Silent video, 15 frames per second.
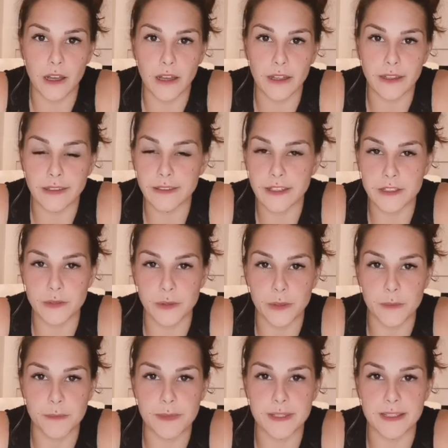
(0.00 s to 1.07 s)
in these
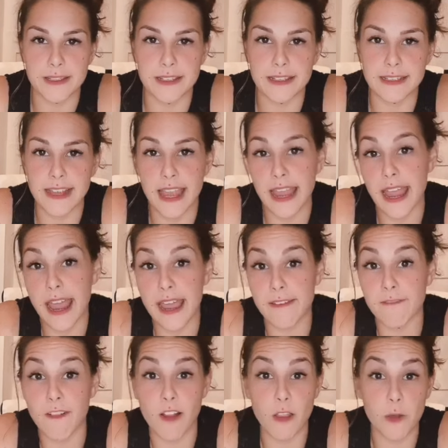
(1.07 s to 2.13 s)
groups and they say, hey,
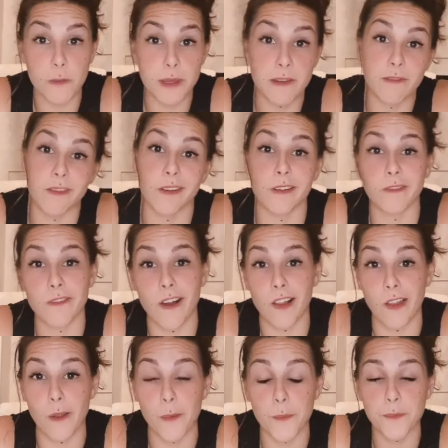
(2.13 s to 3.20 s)
follow me for a
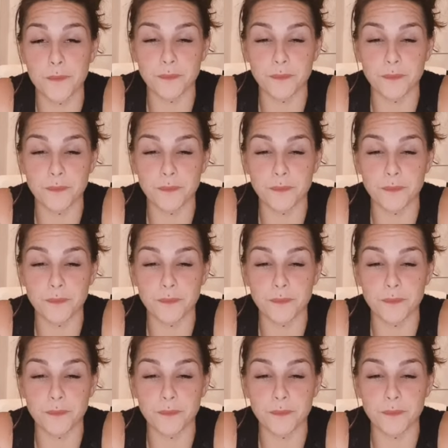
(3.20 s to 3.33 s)
follow.